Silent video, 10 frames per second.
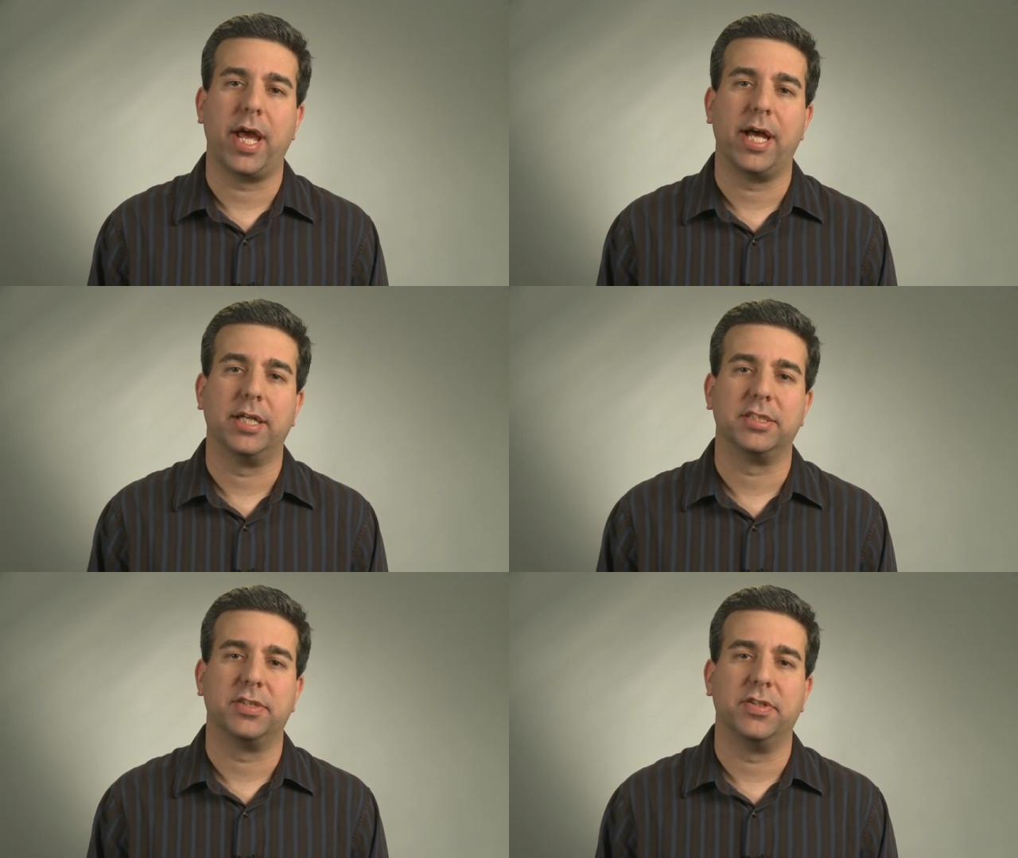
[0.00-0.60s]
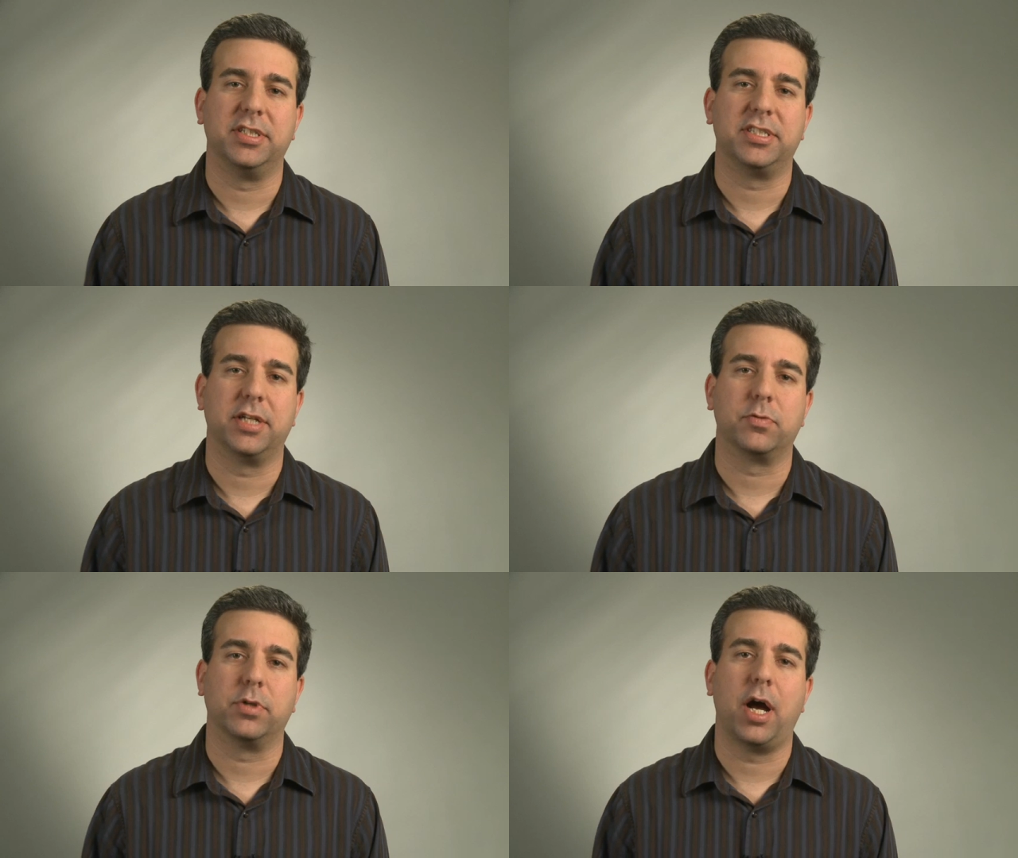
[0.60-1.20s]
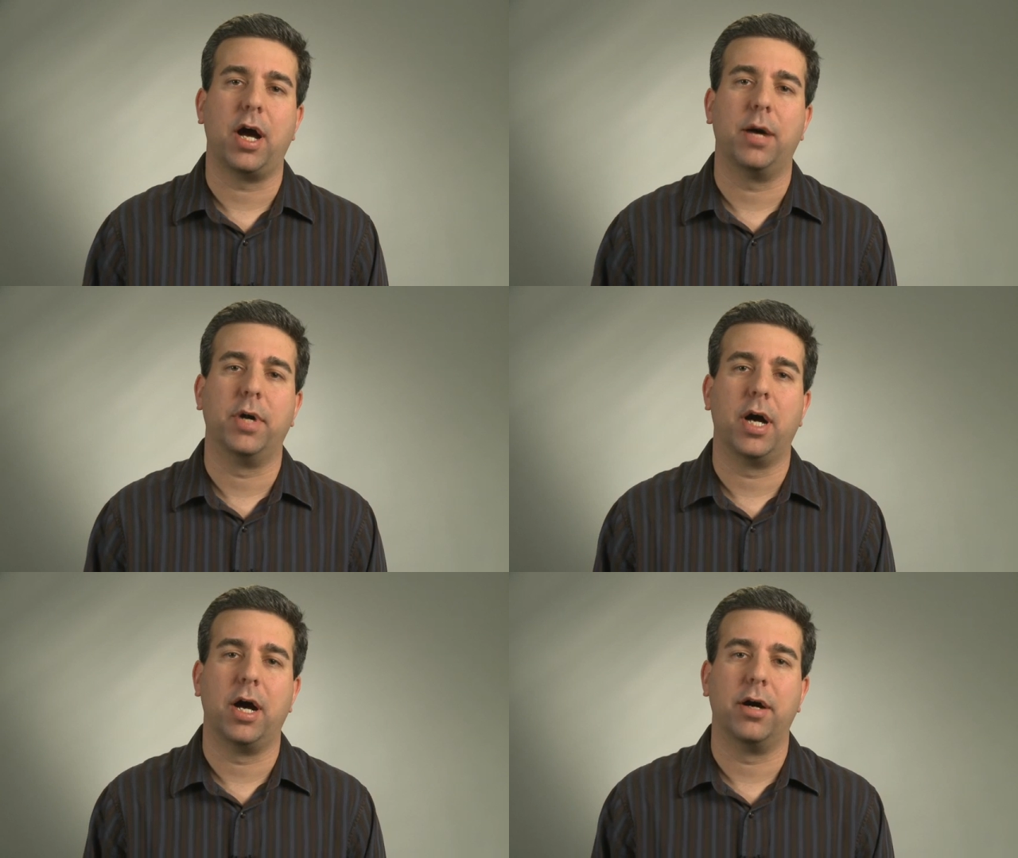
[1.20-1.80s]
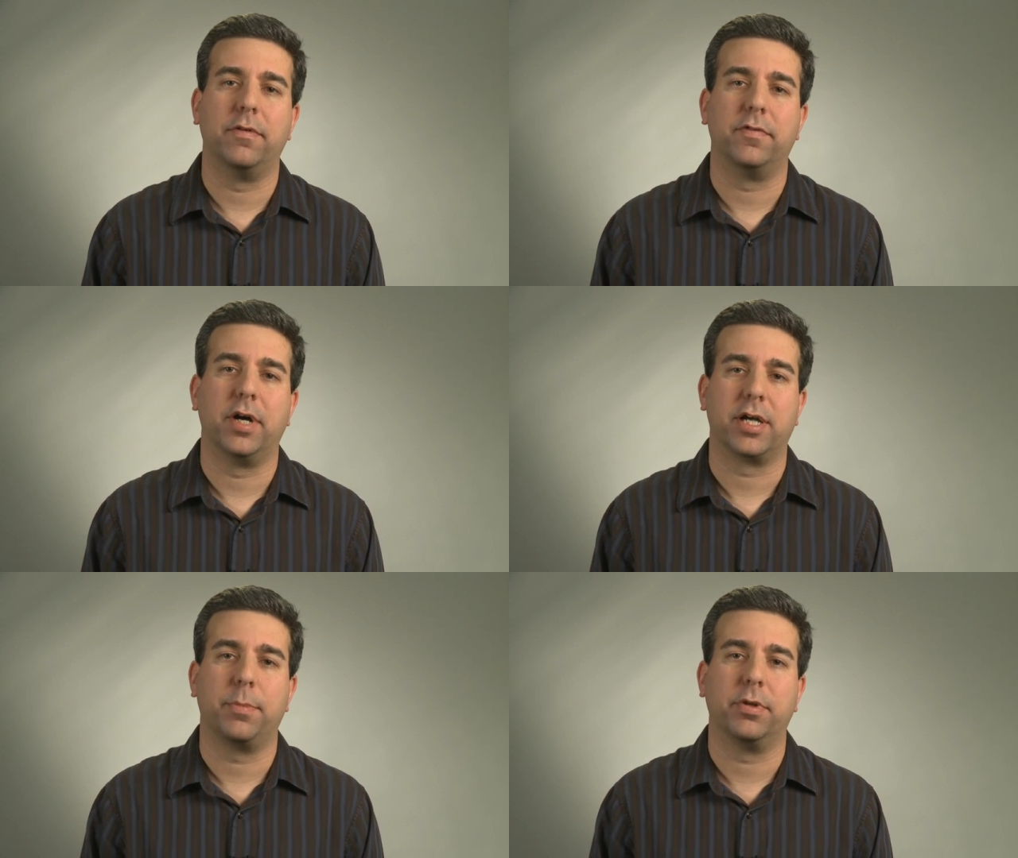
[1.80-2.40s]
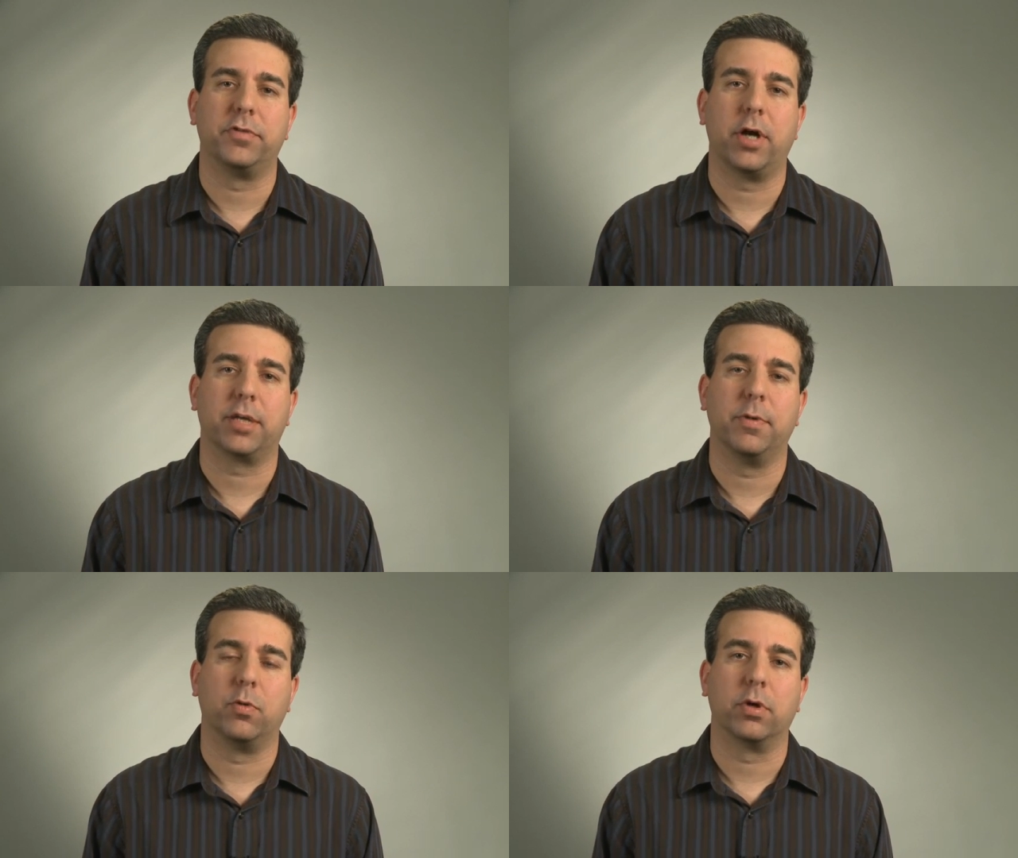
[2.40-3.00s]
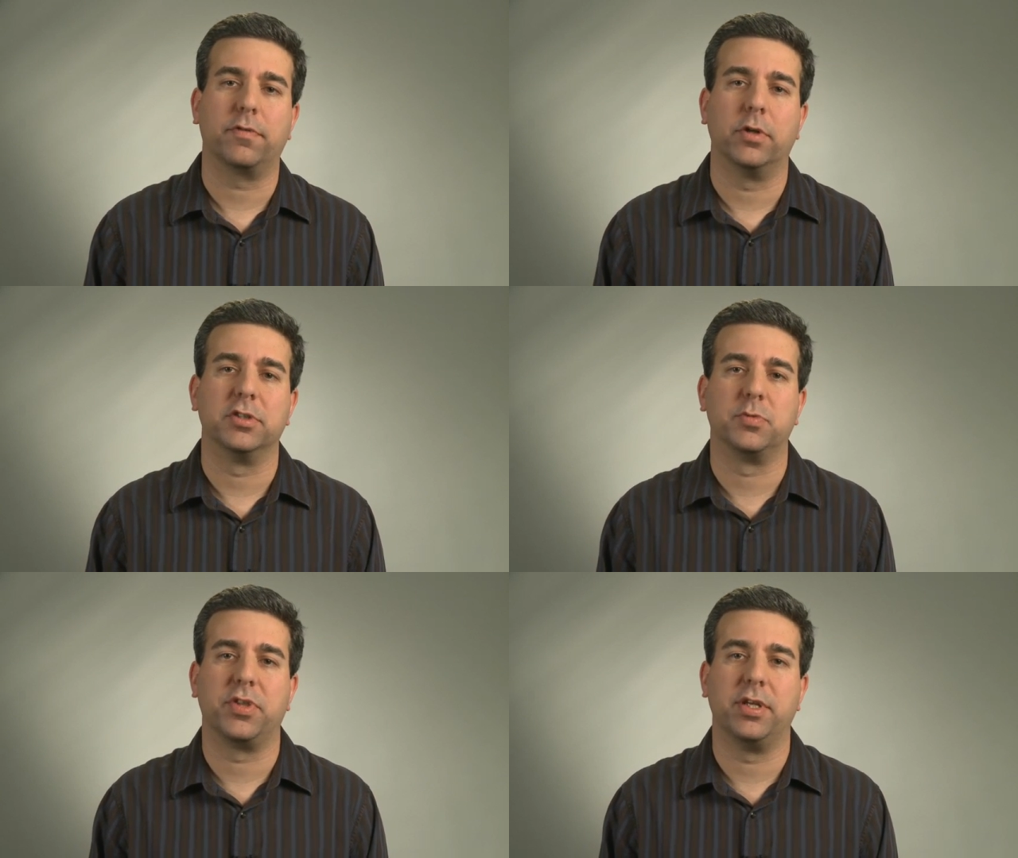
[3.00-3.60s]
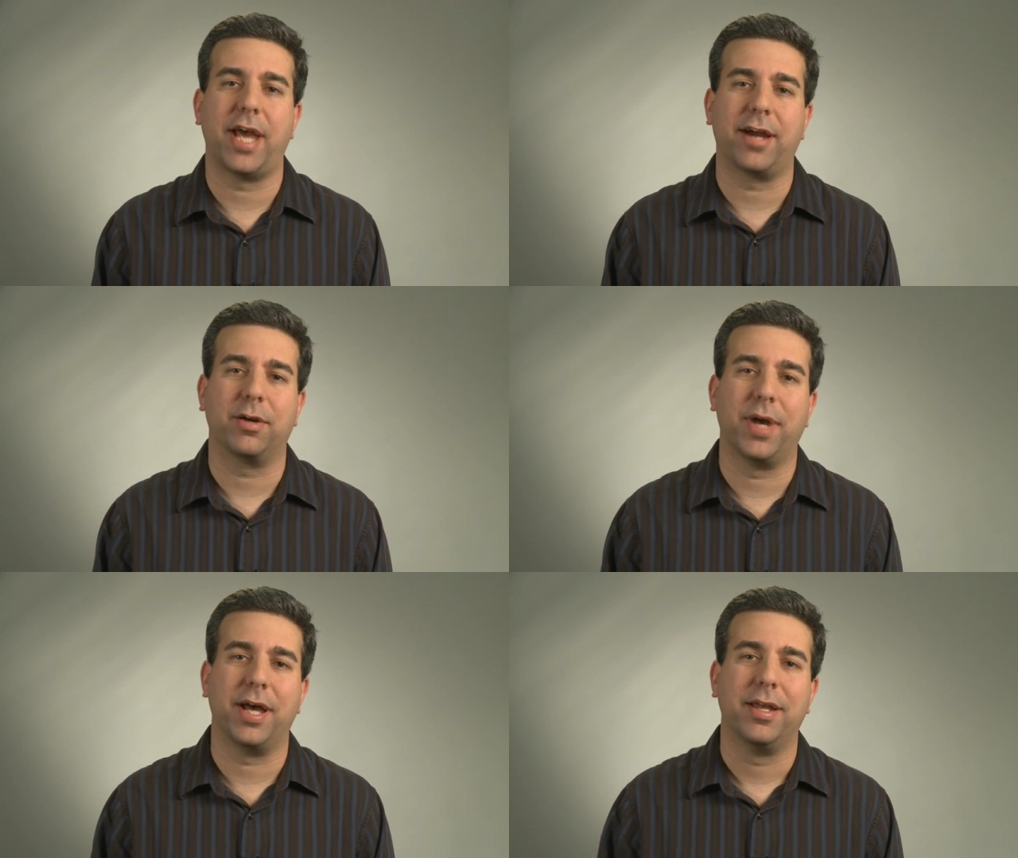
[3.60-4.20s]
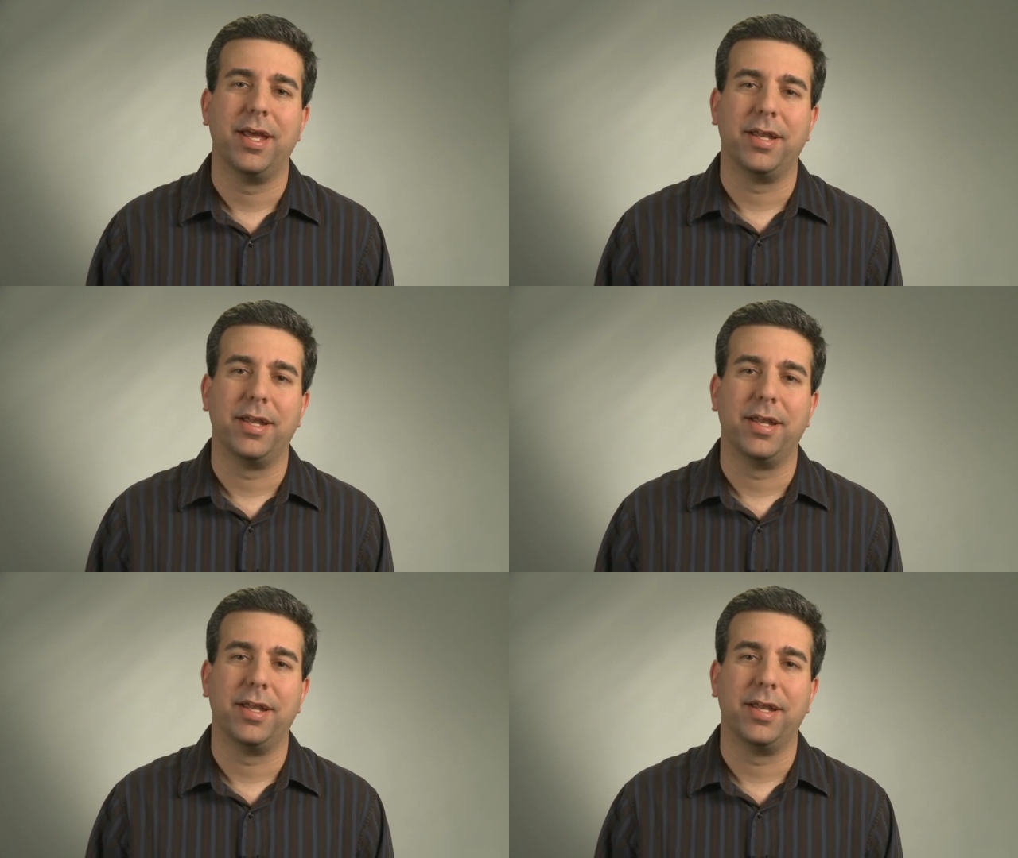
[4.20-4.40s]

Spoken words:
as the central hub of a couple of document workflows within Acrobat,